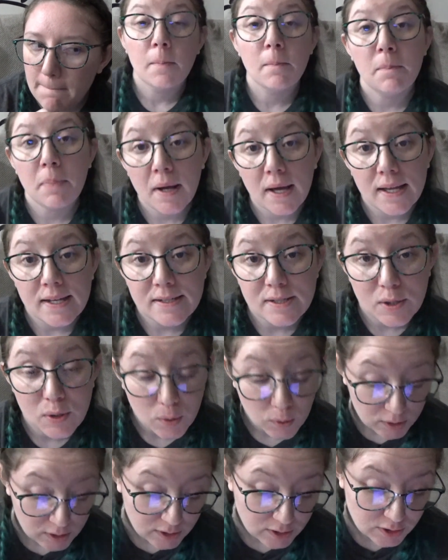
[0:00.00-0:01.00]
But
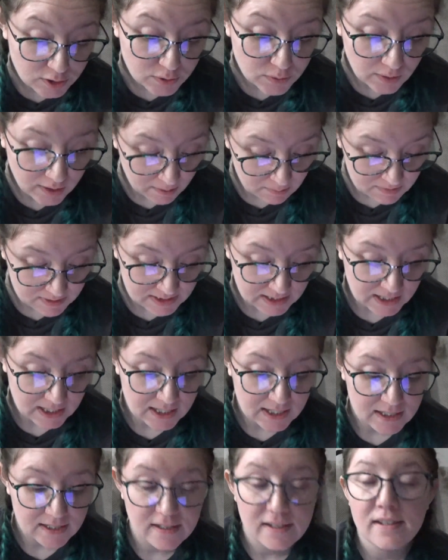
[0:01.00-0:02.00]
according to
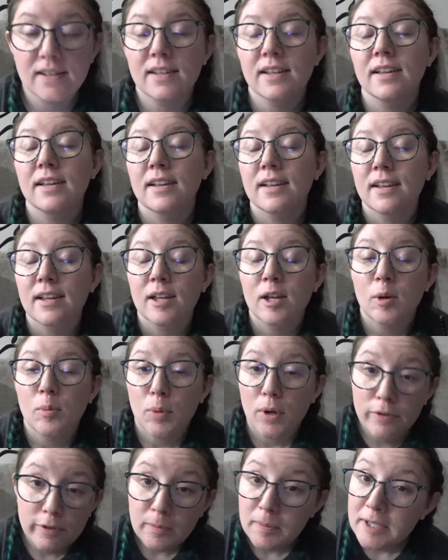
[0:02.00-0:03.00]
Amazon,
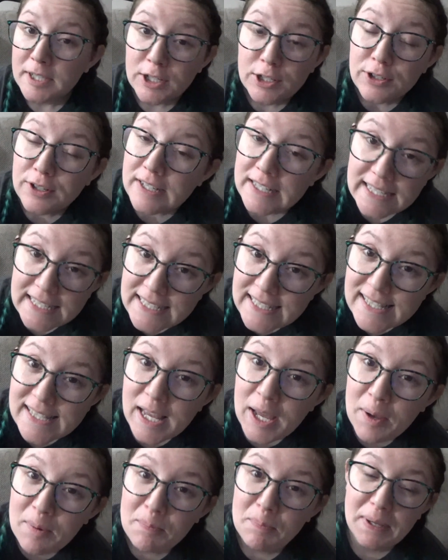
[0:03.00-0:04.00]
Boyfriend Material is
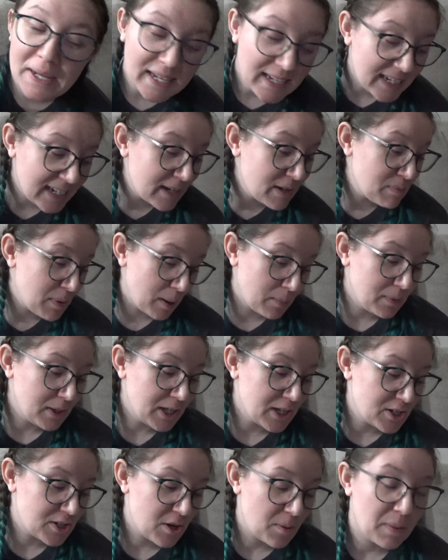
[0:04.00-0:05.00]
being
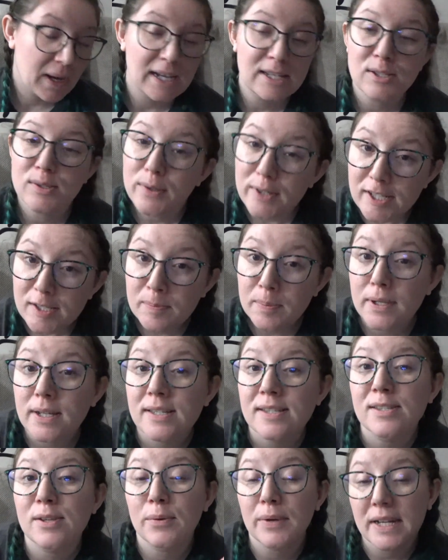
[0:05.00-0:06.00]
published by
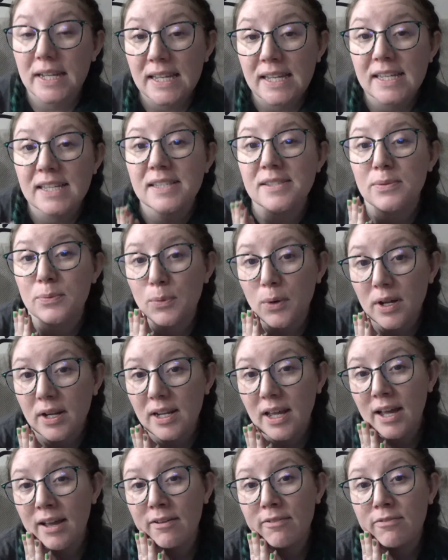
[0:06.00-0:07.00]
Sourcebooks, so it is one
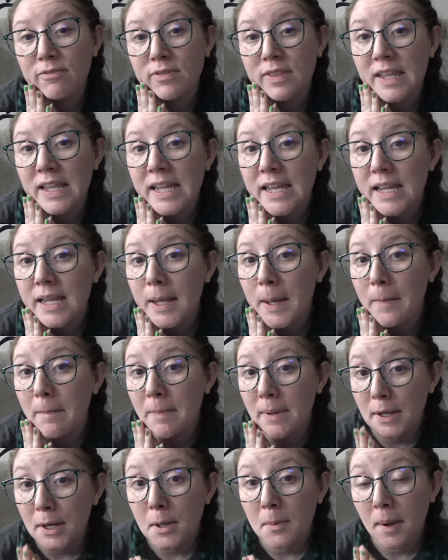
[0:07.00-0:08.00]
of the
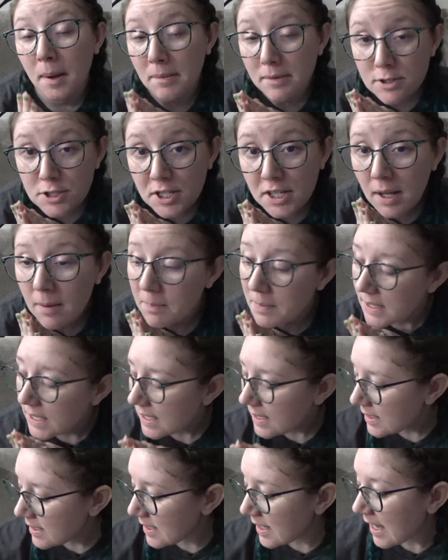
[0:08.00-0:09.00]
bigger publishing
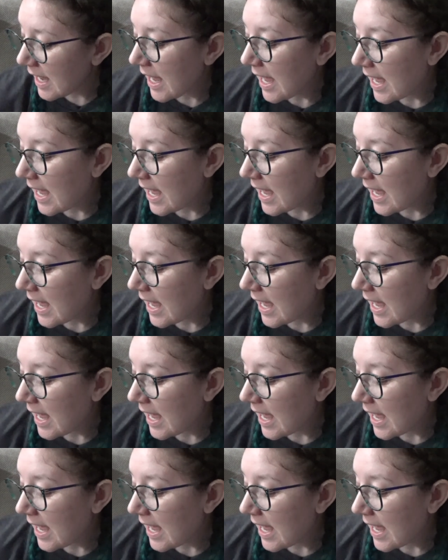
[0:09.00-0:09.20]
companies.